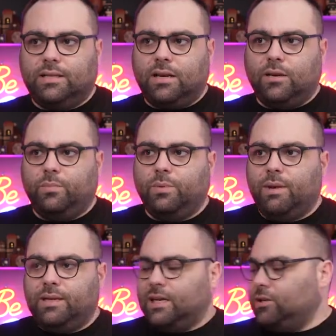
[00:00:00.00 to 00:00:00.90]
started
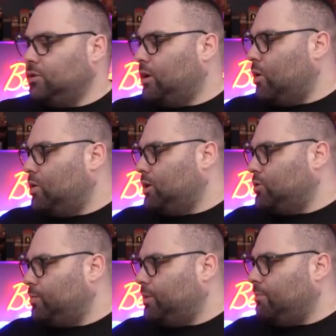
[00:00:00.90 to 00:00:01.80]
optimization, or
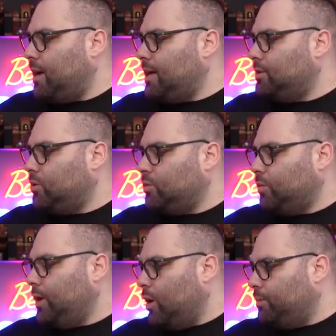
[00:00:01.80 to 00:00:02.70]
it's optimized, or
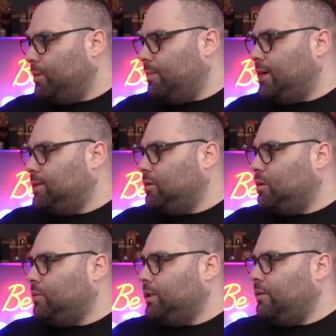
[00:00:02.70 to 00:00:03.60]
we optimized it,
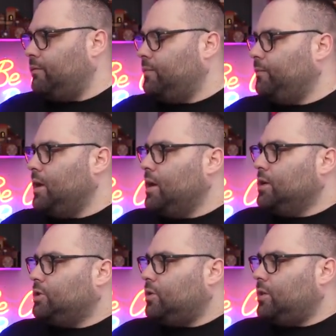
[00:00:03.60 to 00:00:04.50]
or whatever.
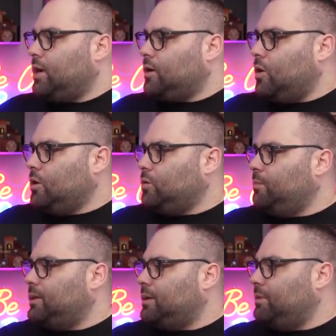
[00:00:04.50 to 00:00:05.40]
So there are going to
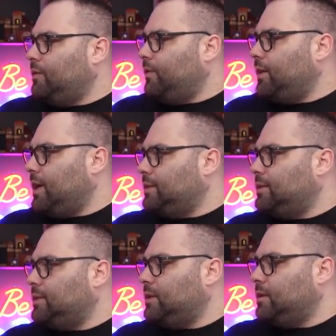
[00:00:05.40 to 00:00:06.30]
be some different
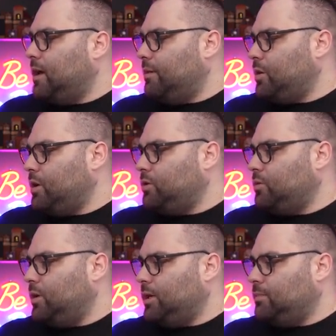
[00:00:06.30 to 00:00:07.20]
cases that I'm going
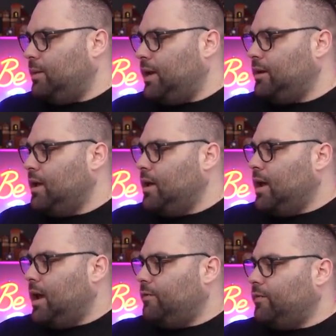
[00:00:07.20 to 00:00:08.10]
to explain.
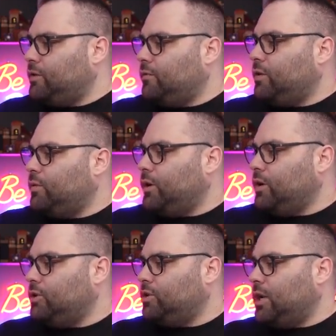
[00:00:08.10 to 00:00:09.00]
And first of all, we're
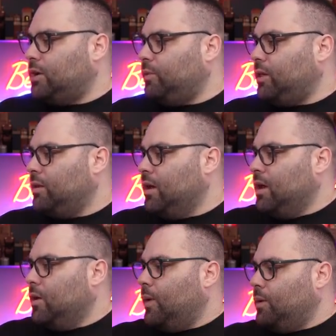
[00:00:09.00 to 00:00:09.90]
going to start with
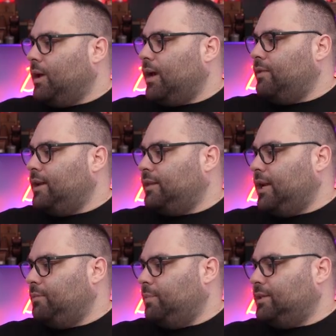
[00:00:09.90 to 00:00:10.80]
when we have an
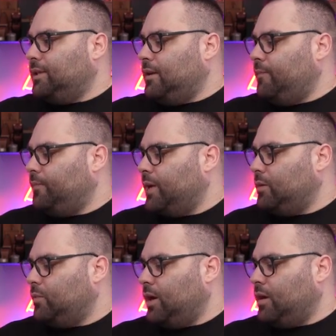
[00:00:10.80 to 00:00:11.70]
untrained pixel
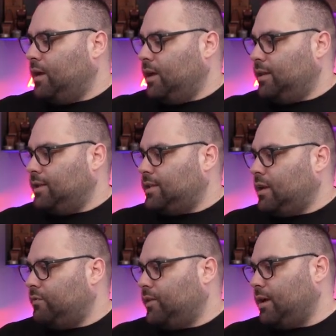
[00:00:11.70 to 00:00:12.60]
and we're at the
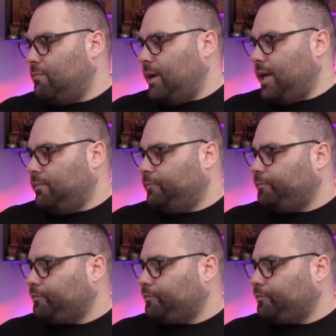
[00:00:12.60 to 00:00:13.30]
start of the campaign,